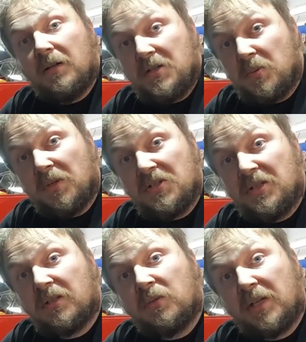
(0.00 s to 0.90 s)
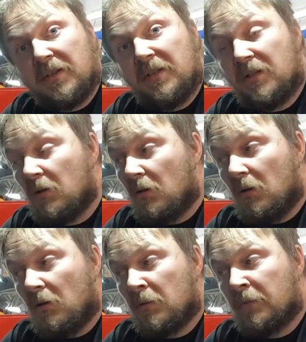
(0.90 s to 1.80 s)
I just want to share a quick thing
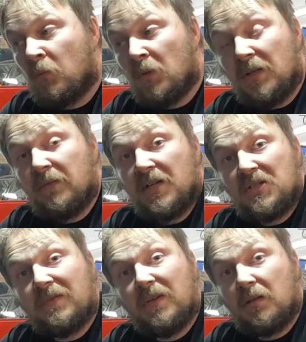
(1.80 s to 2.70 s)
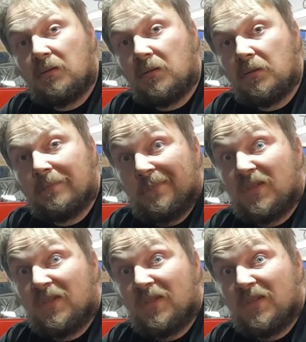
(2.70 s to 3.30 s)
of what I've actually found